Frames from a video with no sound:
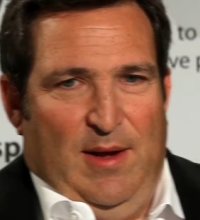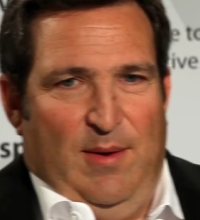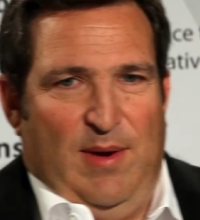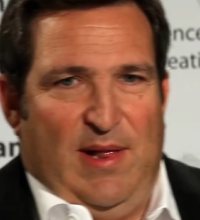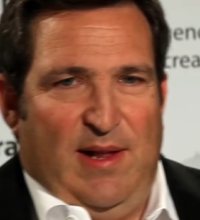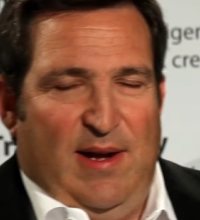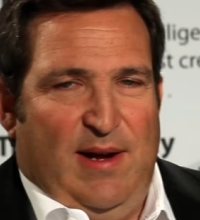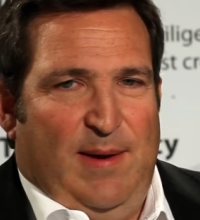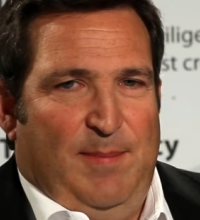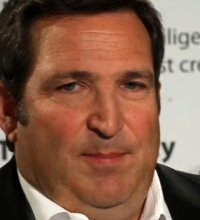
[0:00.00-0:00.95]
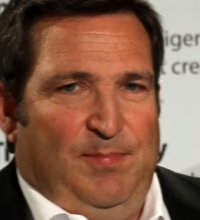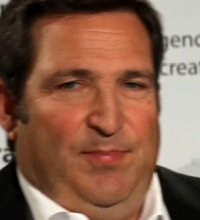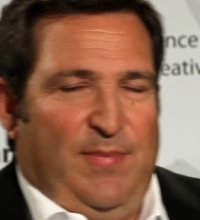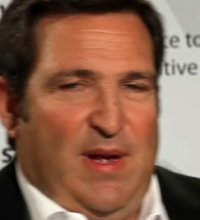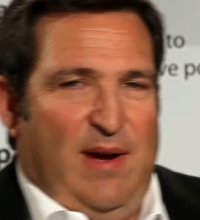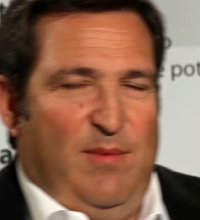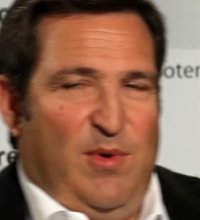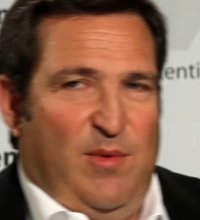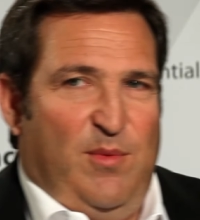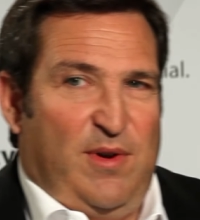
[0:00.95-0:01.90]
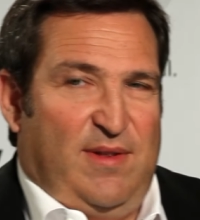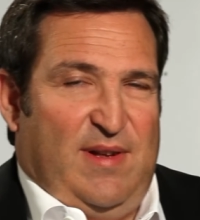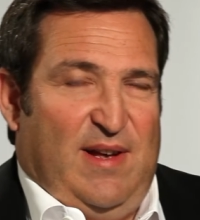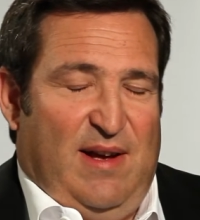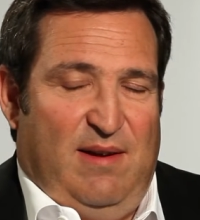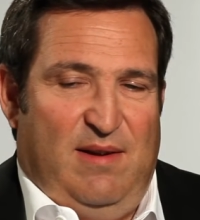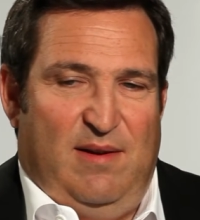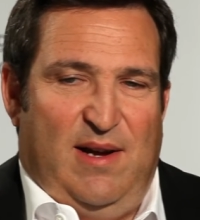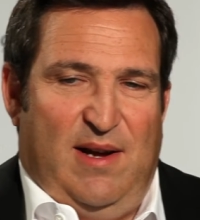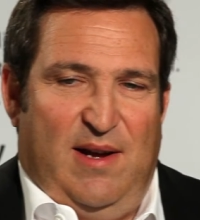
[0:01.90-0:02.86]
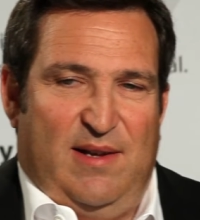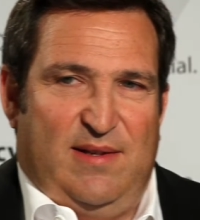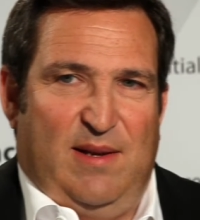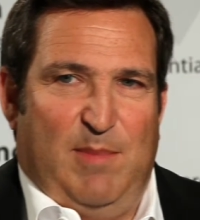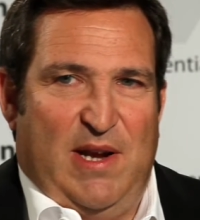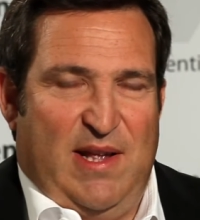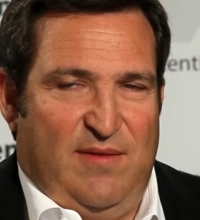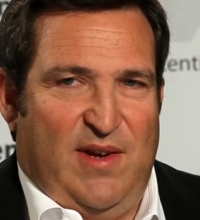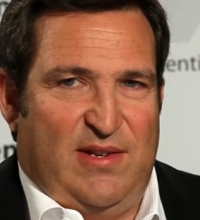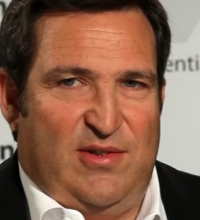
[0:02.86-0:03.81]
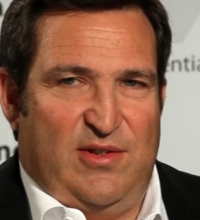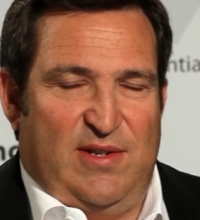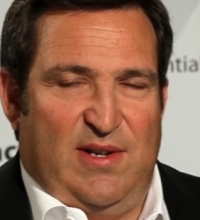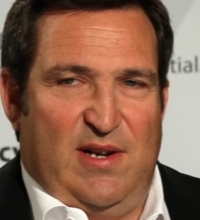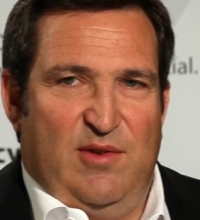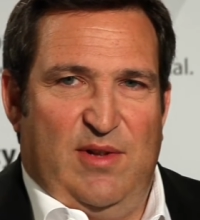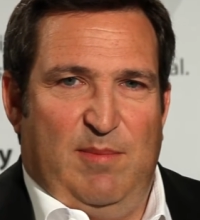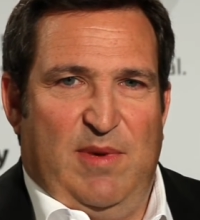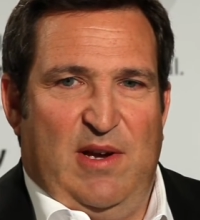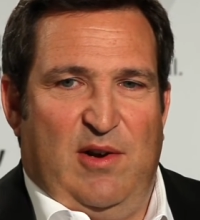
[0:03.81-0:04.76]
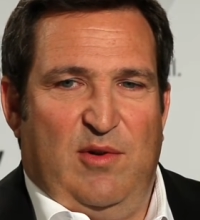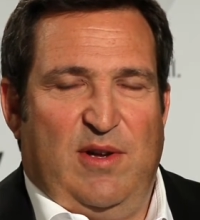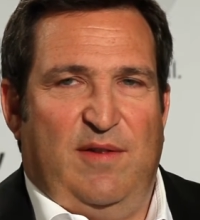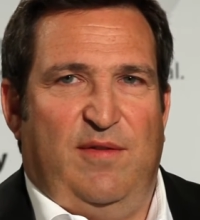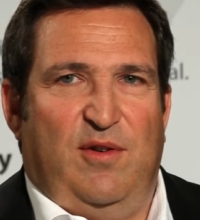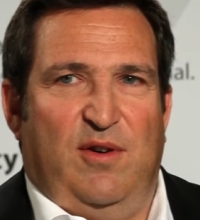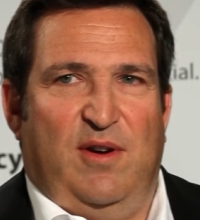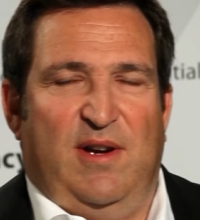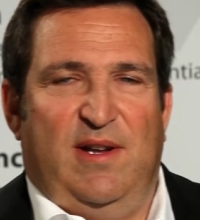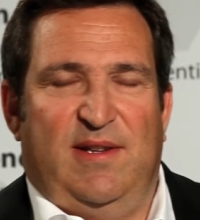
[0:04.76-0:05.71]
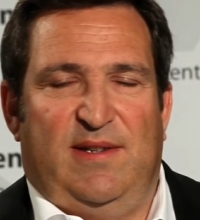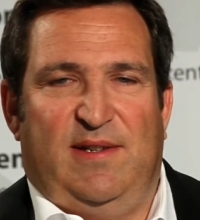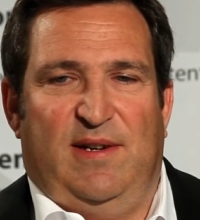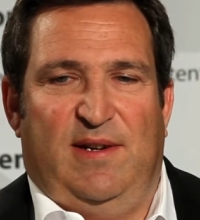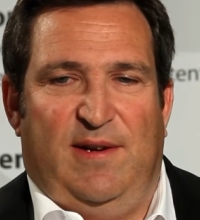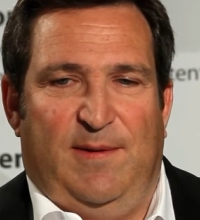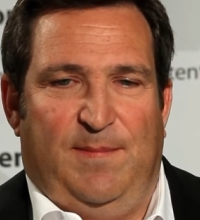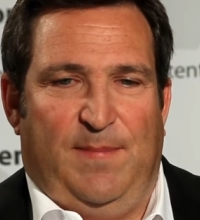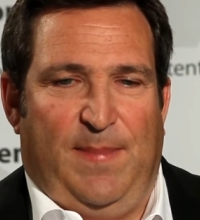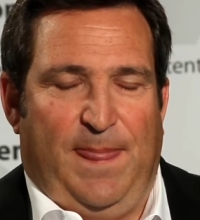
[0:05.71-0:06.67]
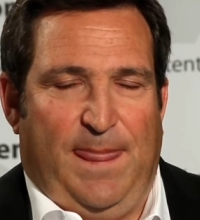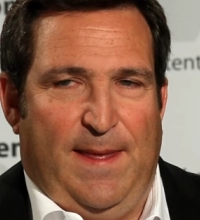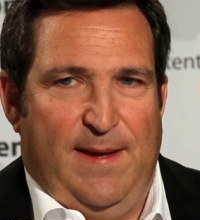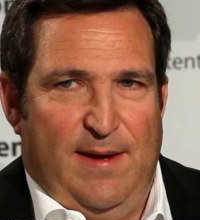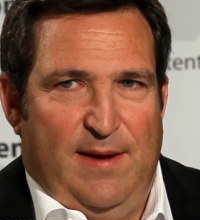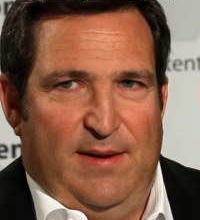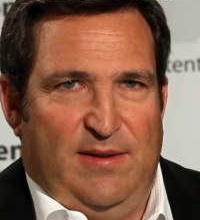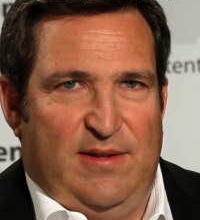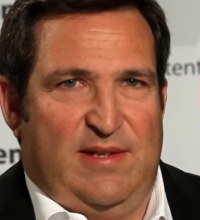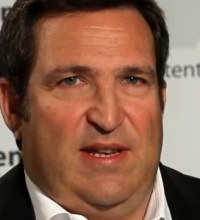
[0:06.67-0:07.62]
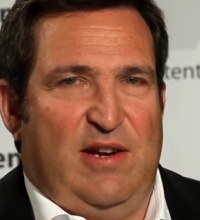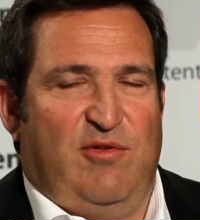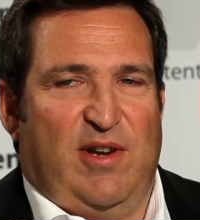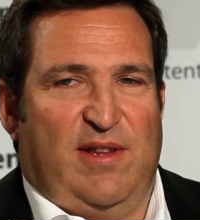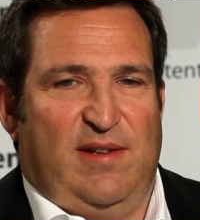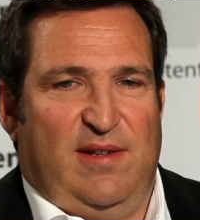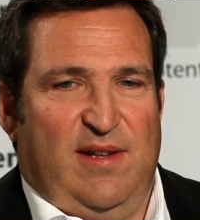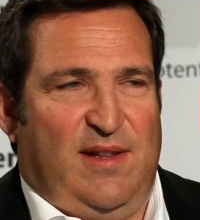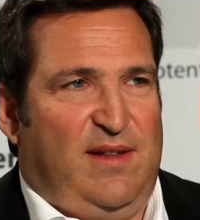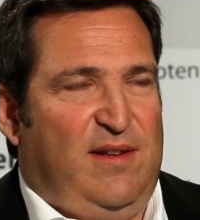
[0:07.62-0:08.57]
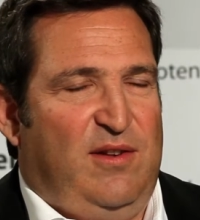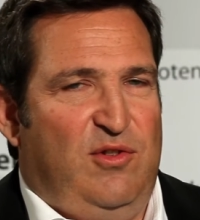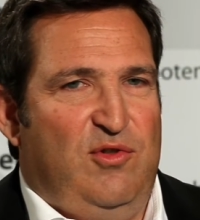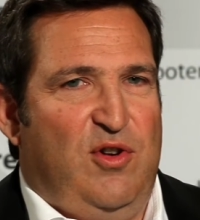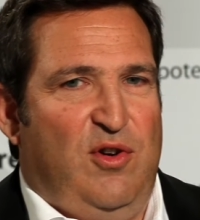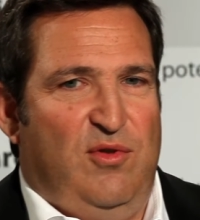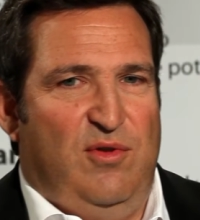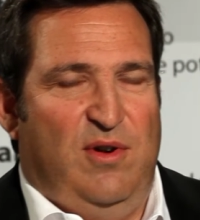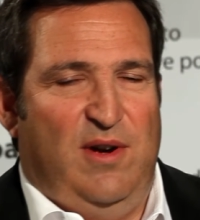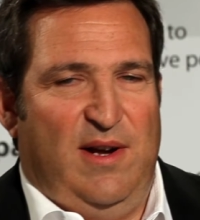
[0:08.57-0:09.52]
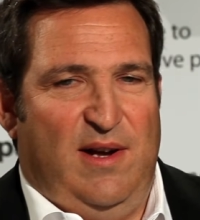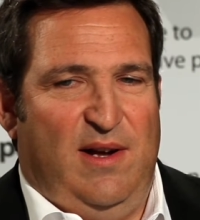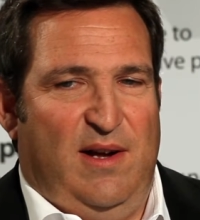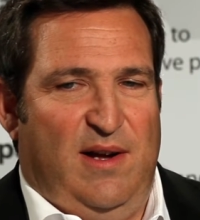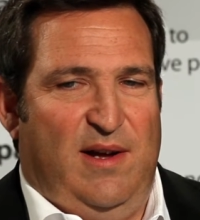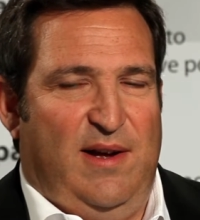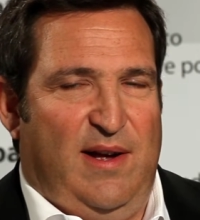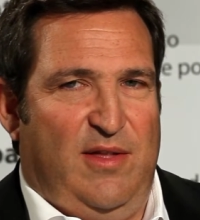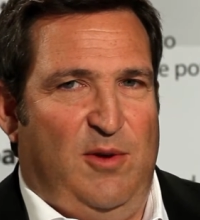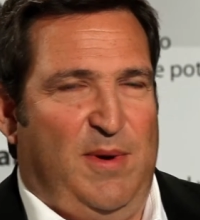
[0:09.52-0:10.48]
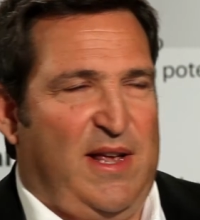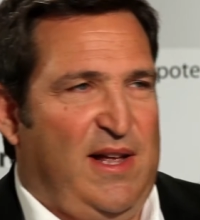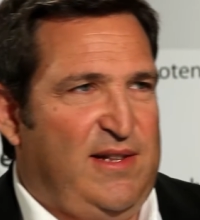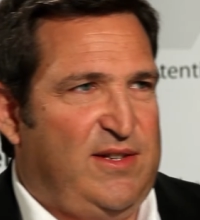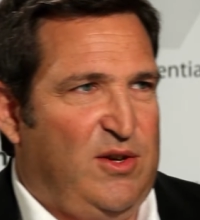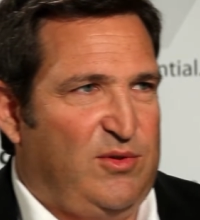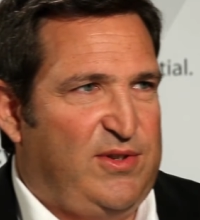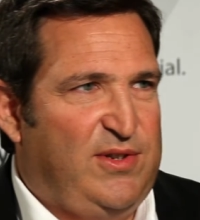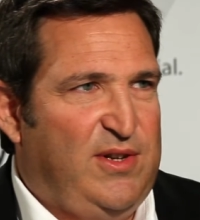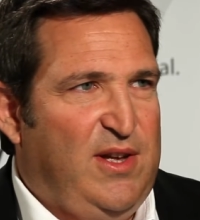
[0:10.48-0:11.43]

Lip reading: Well, what I think many investors, including me, are looking for is the secret that you know and nobody else knows.